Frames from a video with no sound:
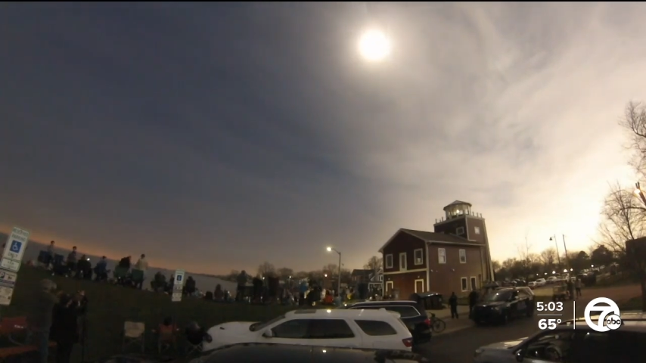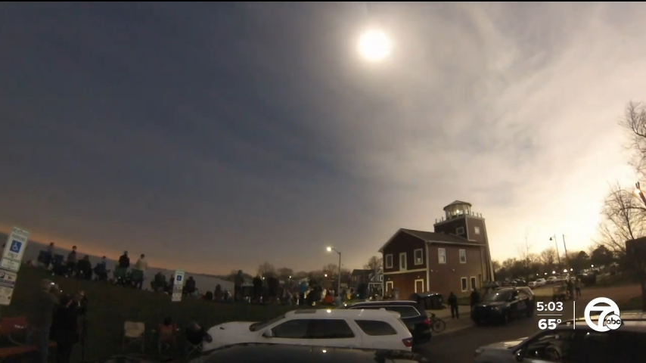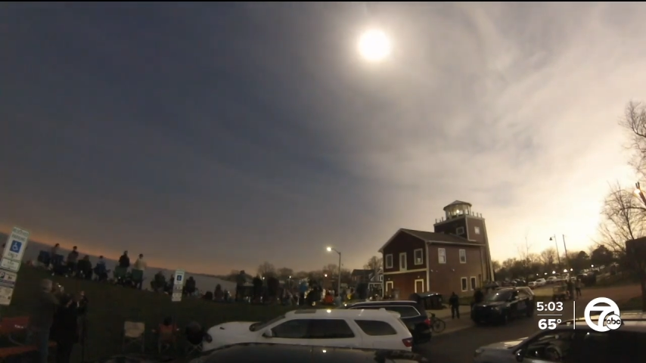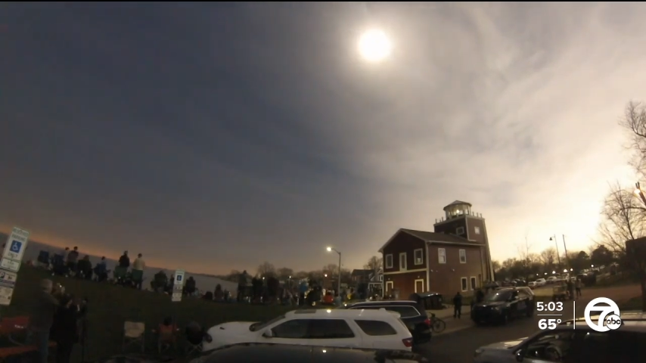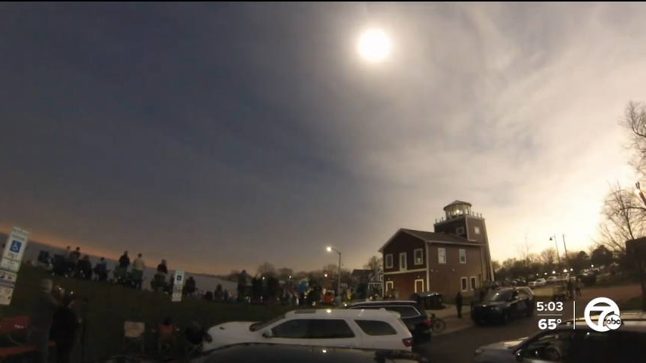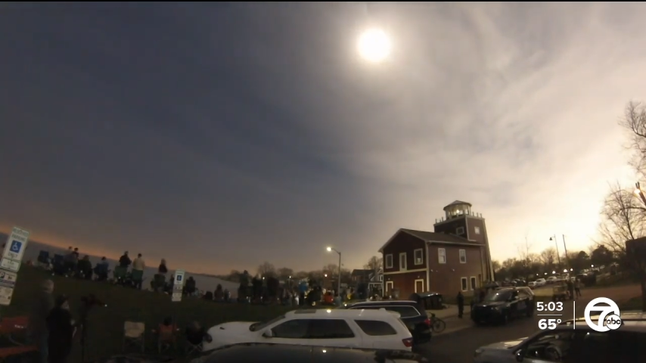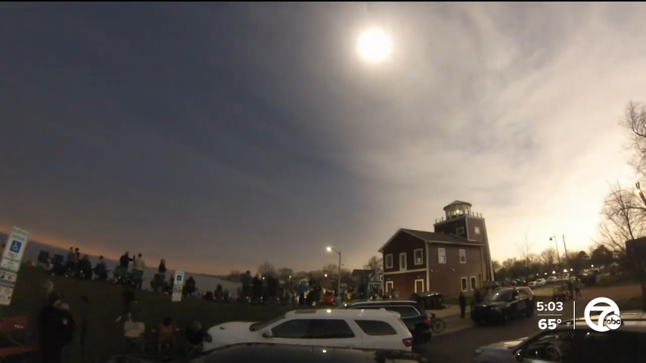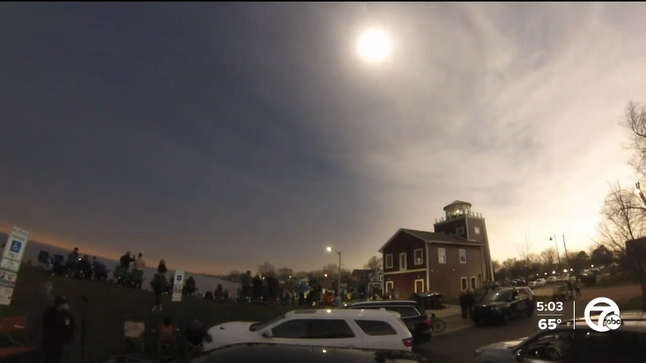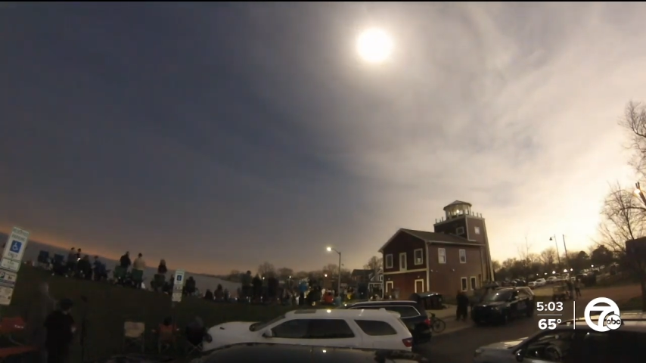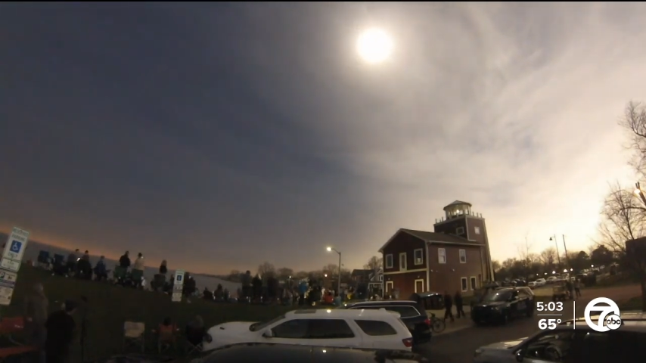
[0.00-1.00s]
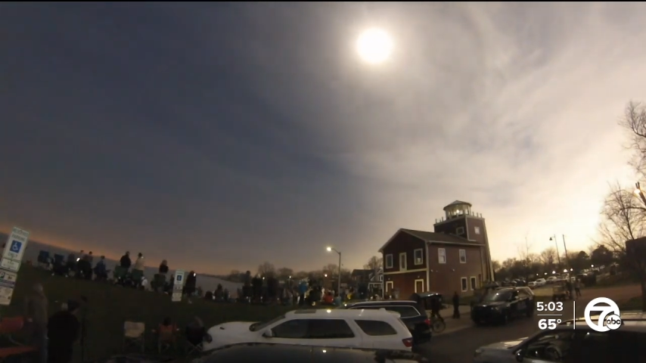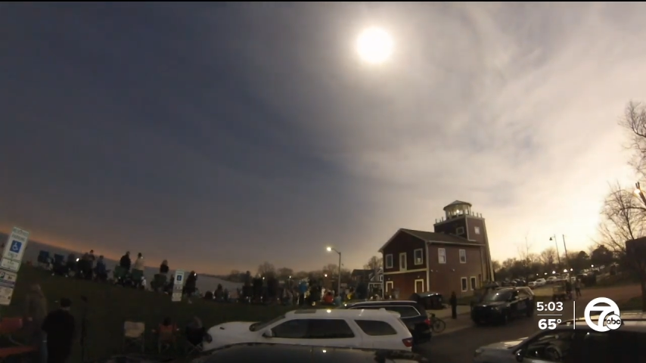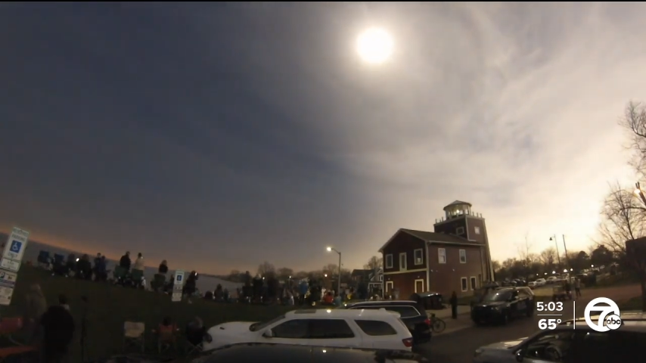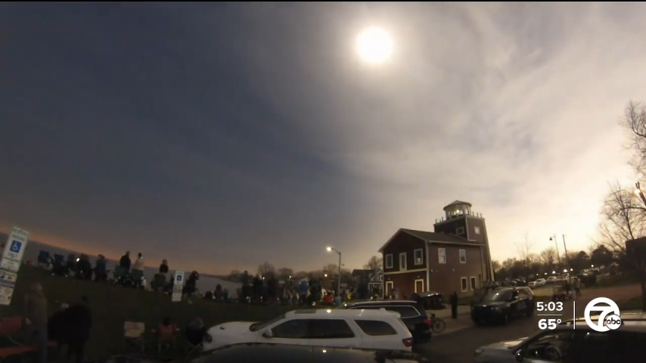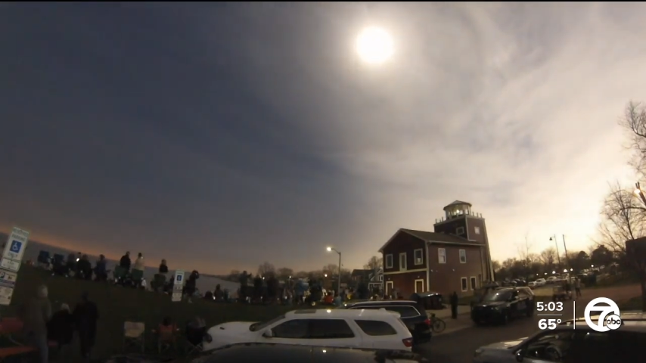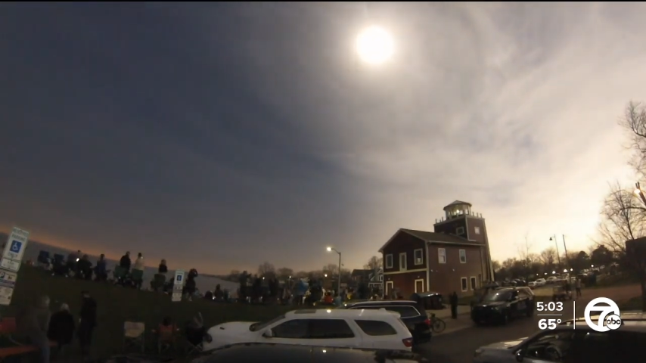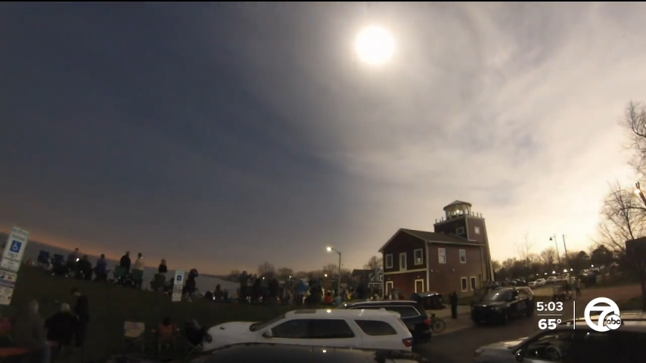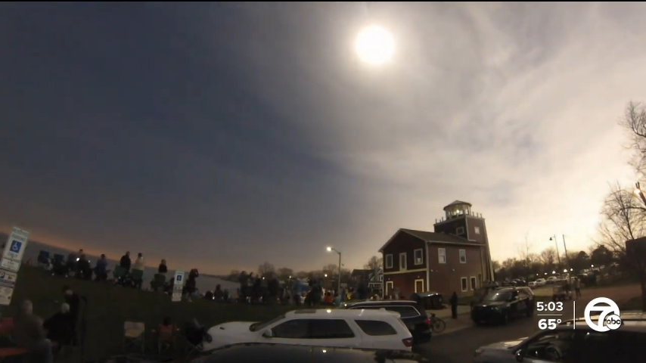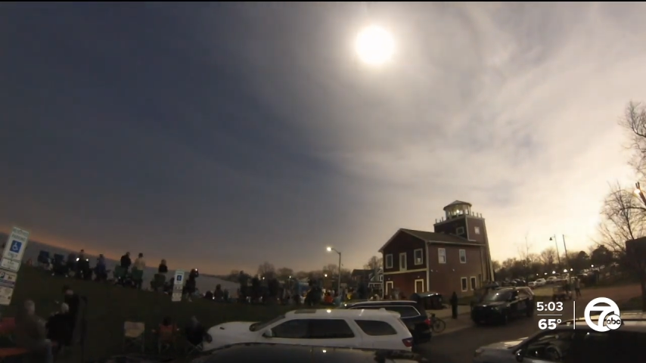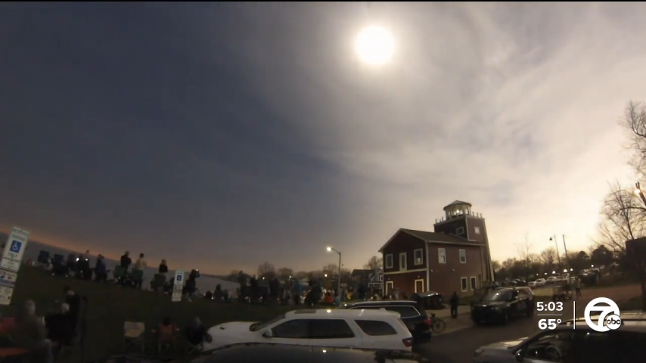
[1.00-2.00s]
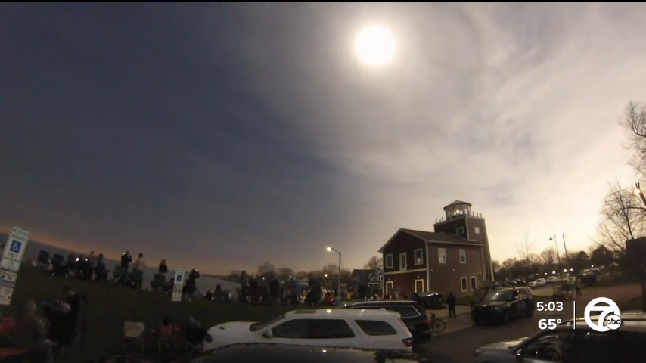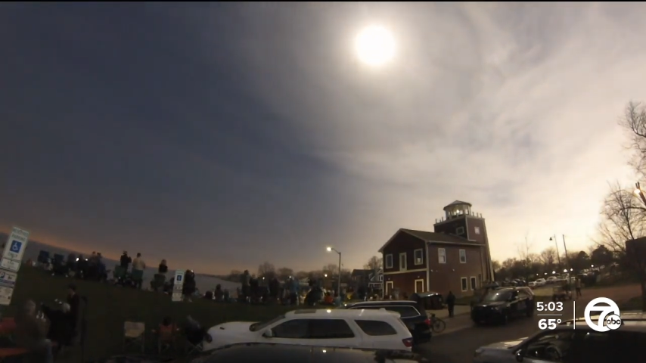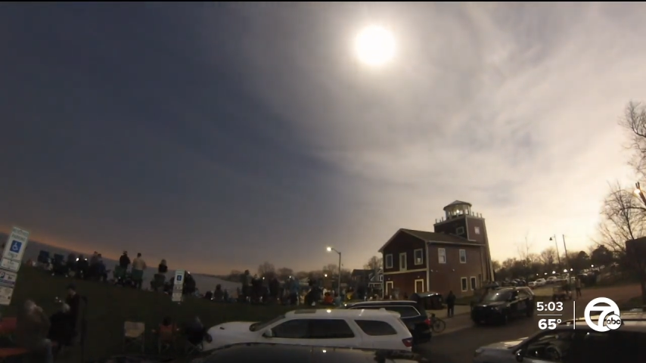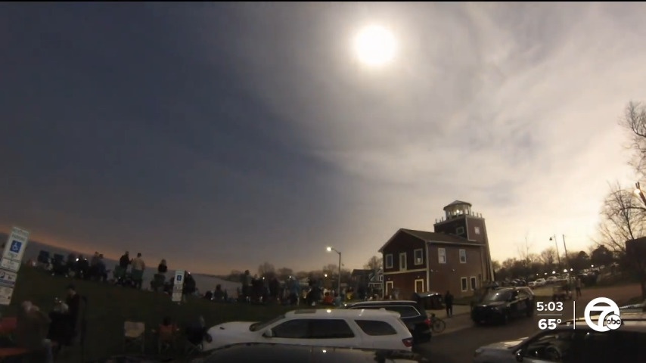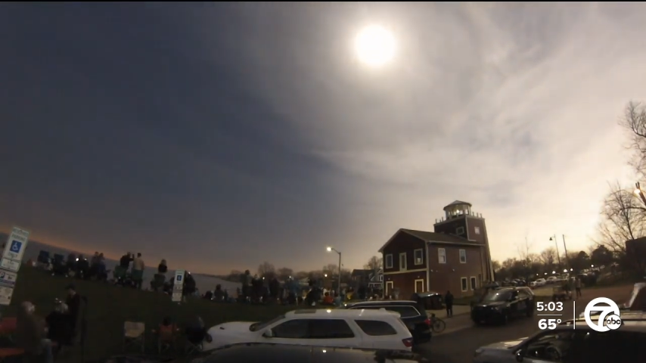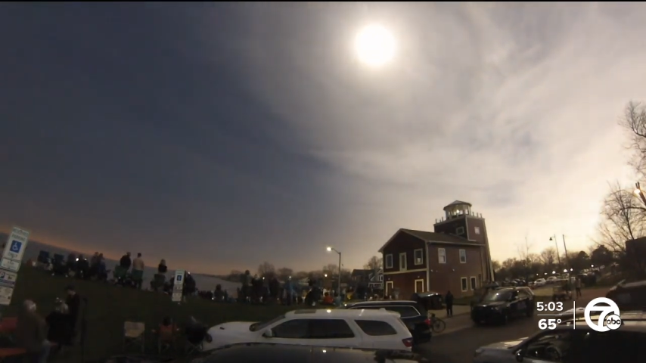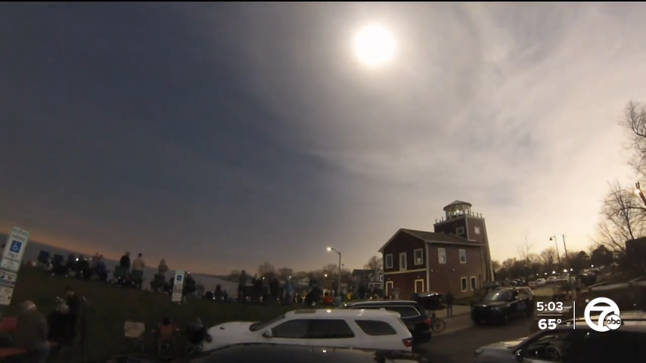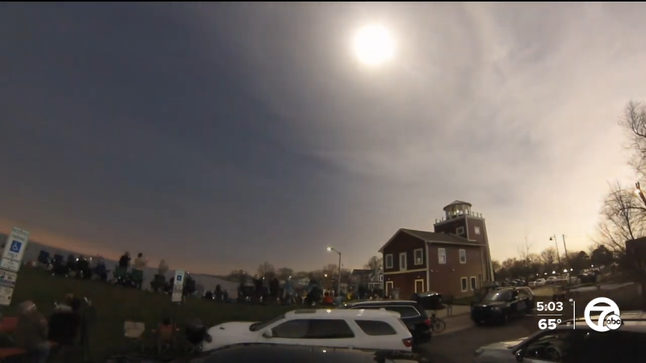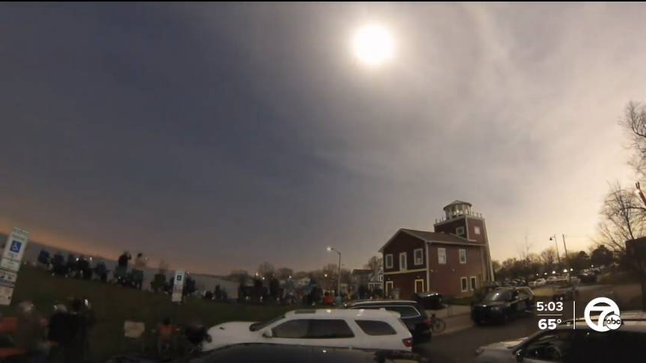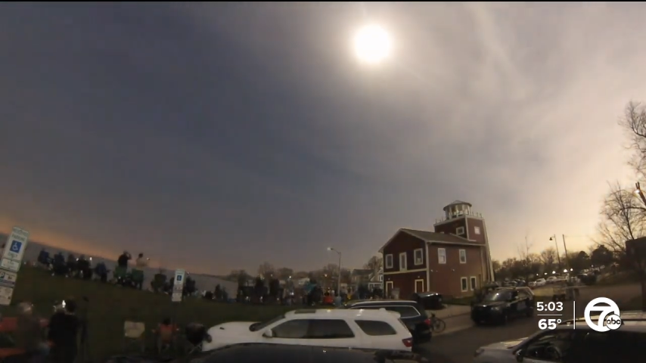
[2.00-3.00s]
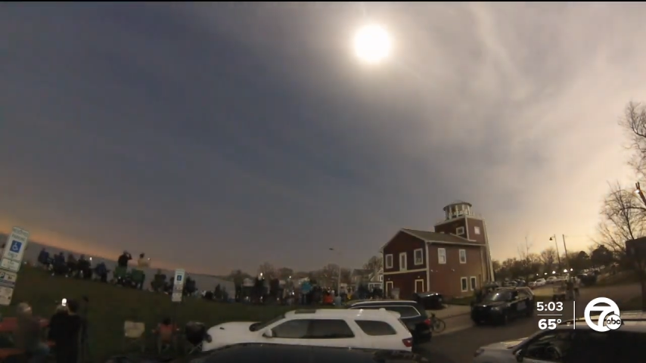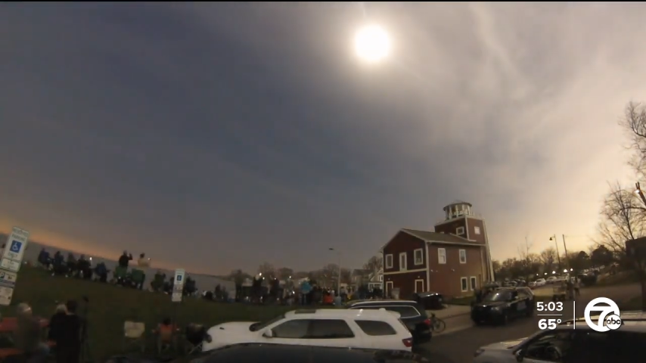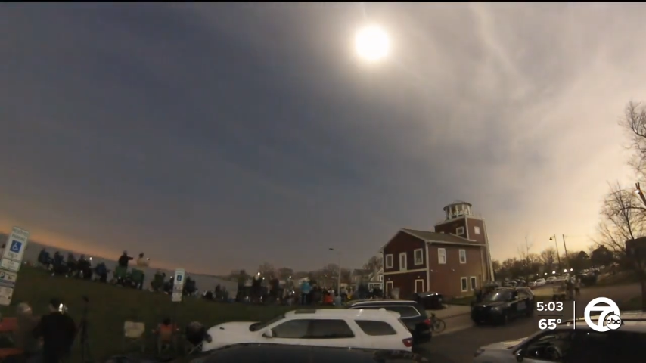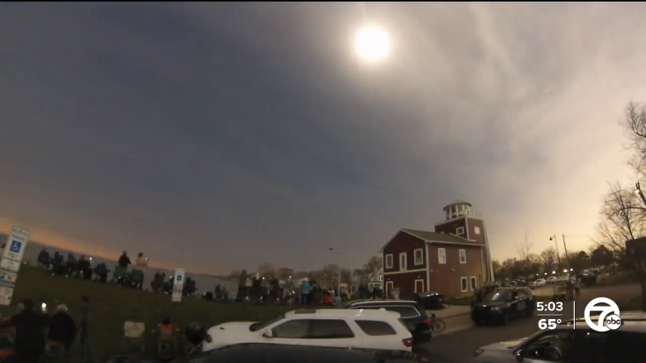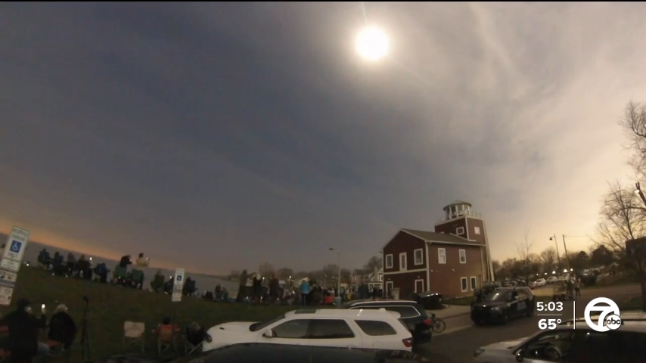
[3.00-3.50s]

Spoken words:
Nobody's mouth can be seen.